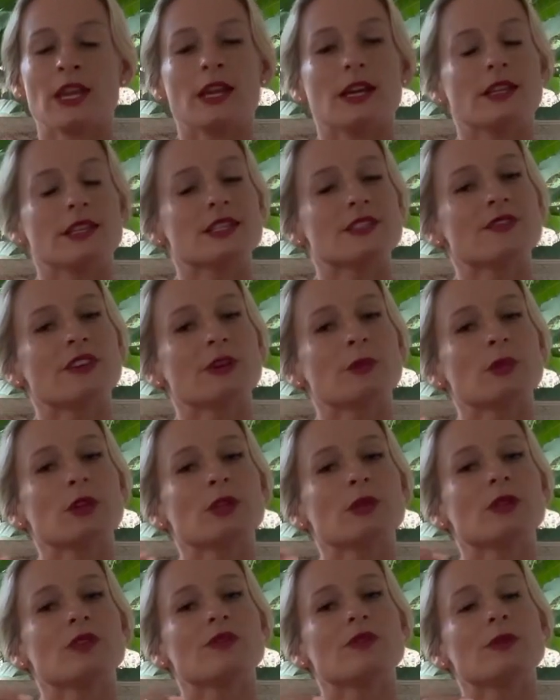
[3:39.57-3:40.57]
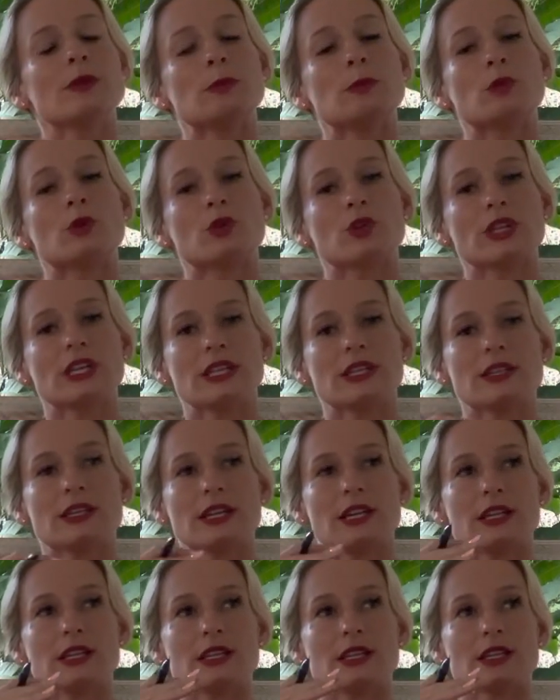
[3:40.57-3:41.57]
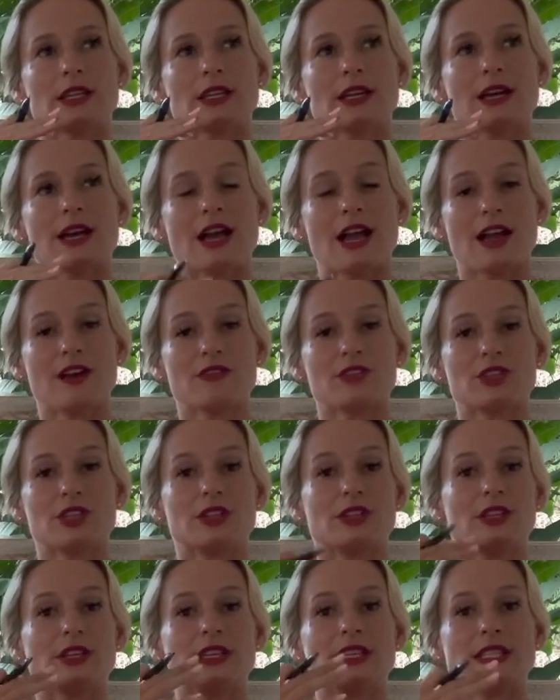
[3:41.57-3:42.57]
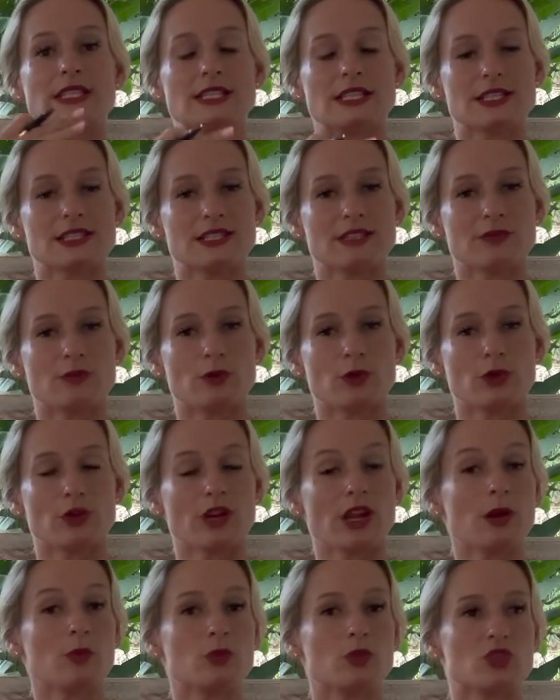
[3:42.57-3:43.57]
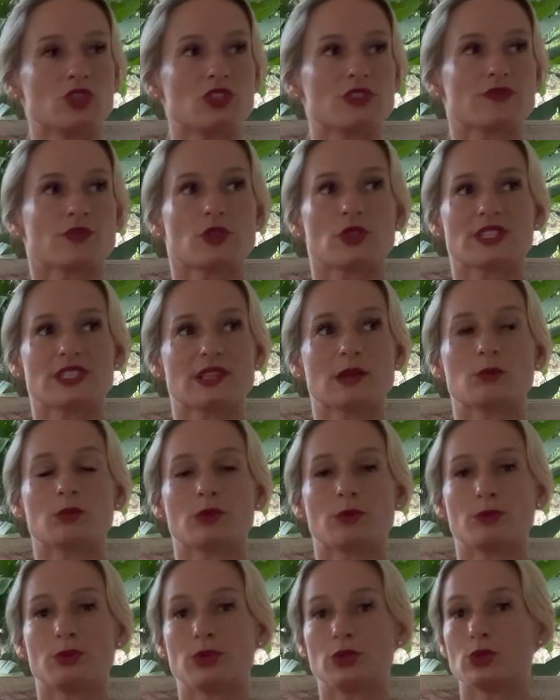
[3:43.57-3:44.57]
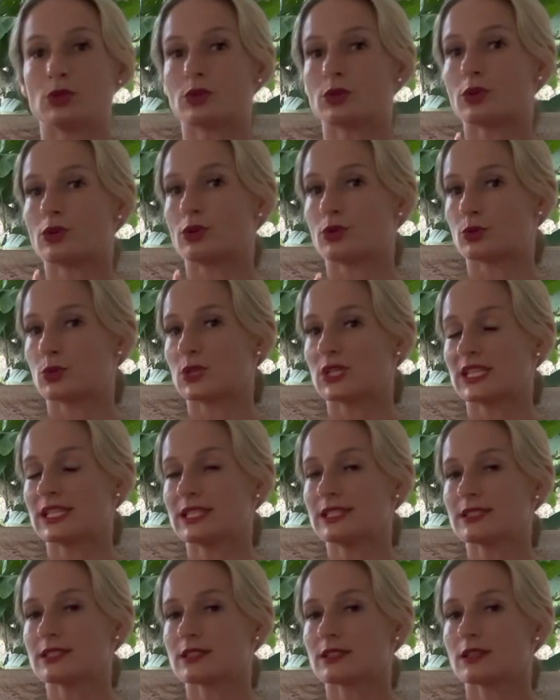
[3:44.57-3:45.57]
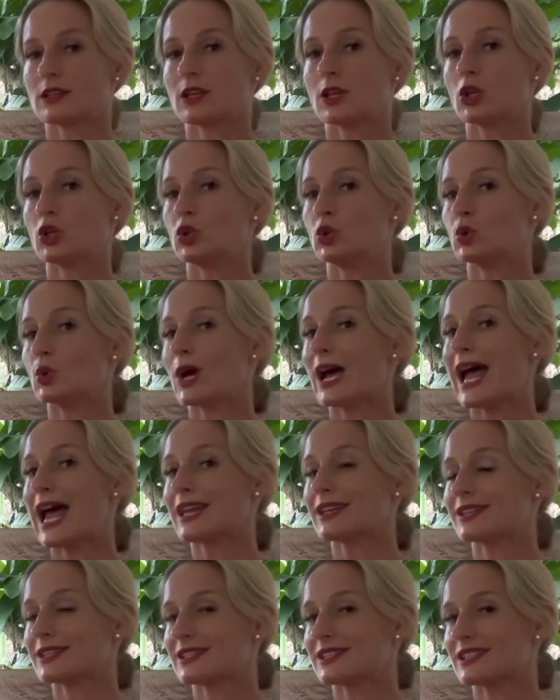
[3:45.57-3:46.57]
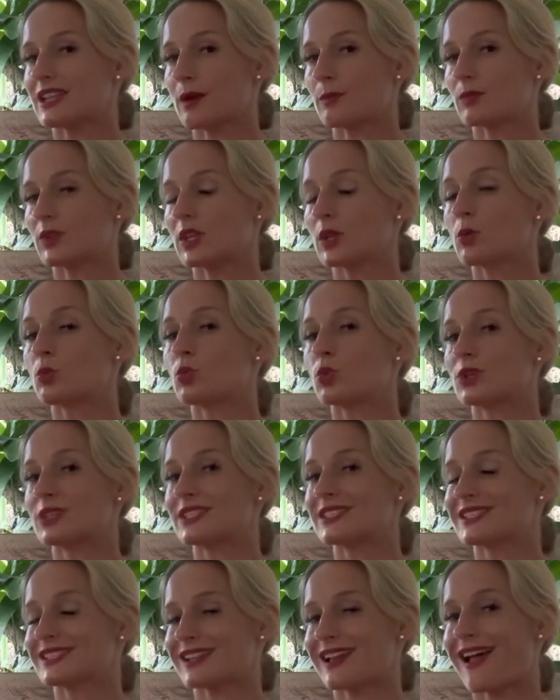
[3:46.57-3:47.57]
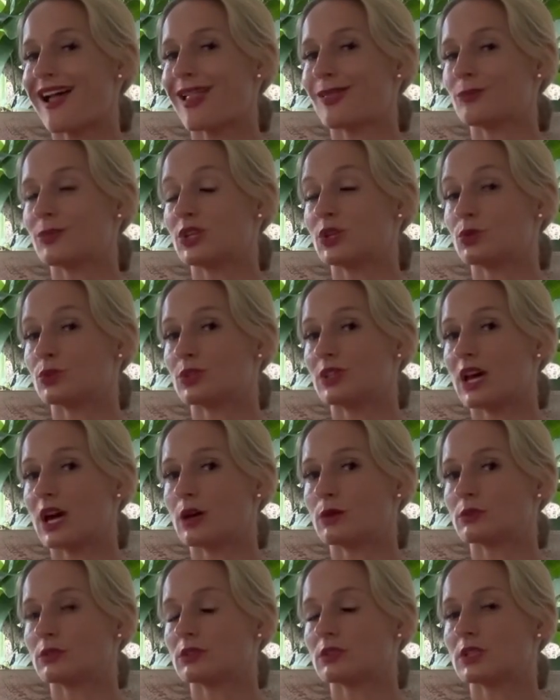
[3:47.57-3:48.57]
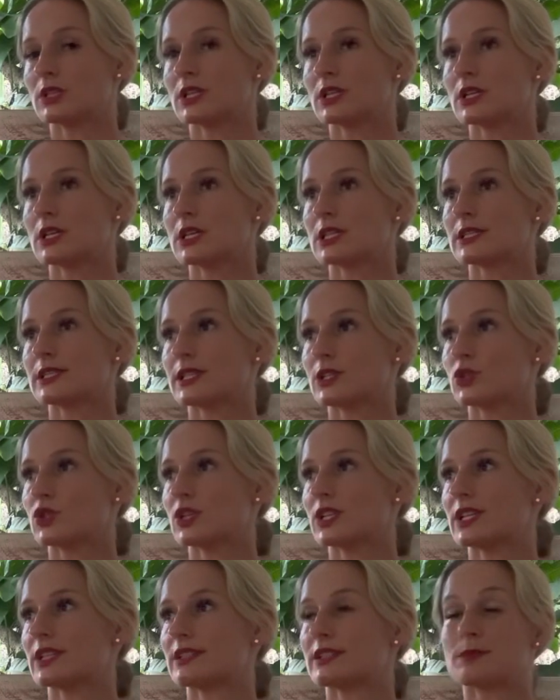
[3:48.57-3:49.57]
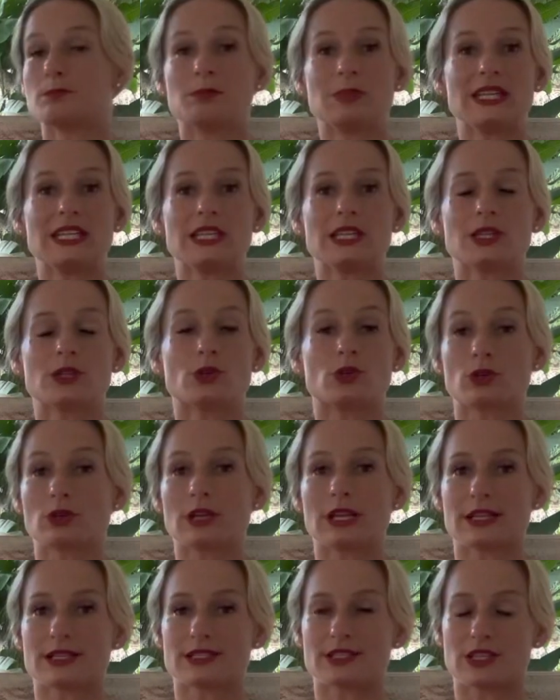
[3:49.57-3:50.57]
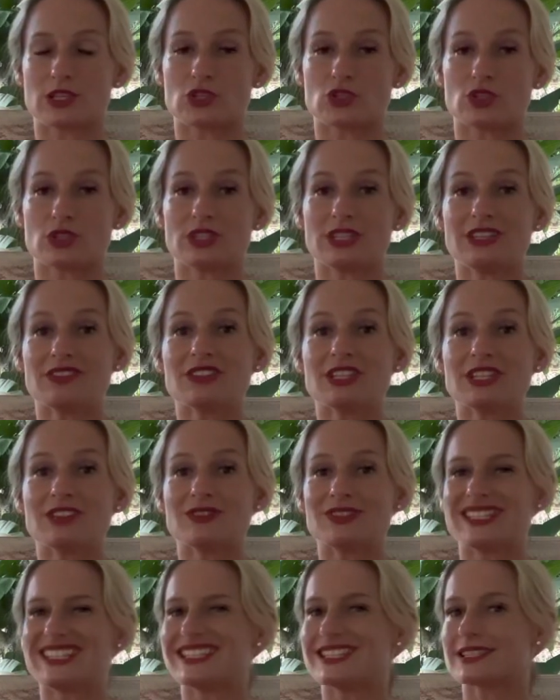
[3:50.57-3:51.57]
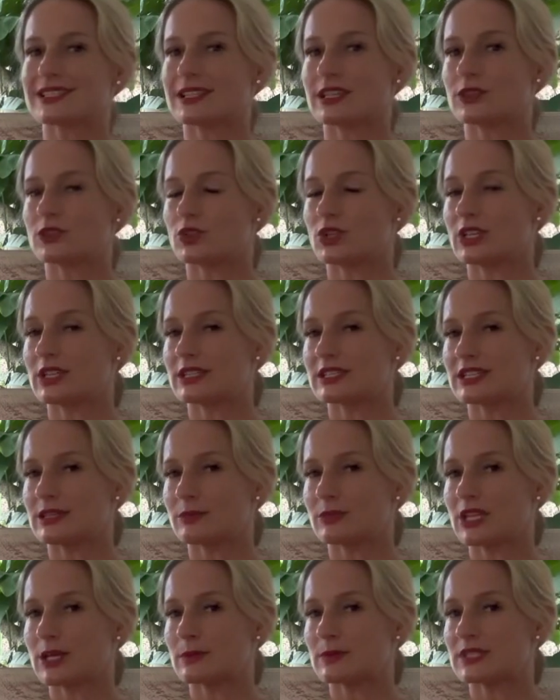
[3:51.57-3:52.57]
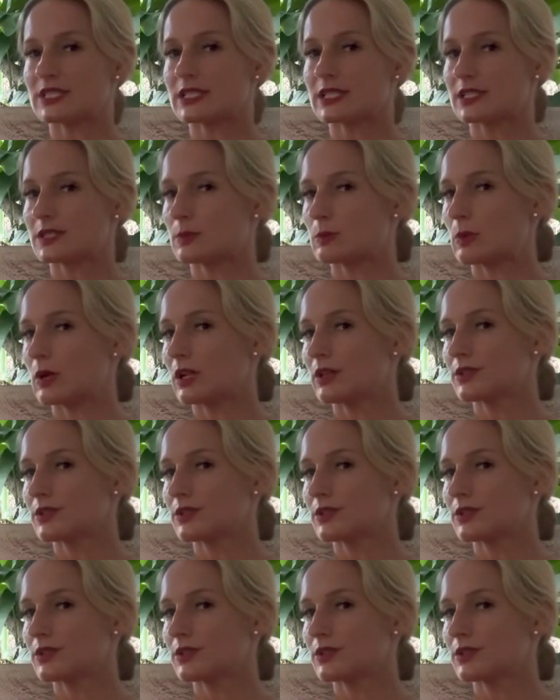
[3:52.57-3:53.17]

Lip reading: It is very important that after the intensive program, which is for example Pure or Release, you add something what is calming you down, such as Being or Relaxation, even if this can trigger sometimes as well.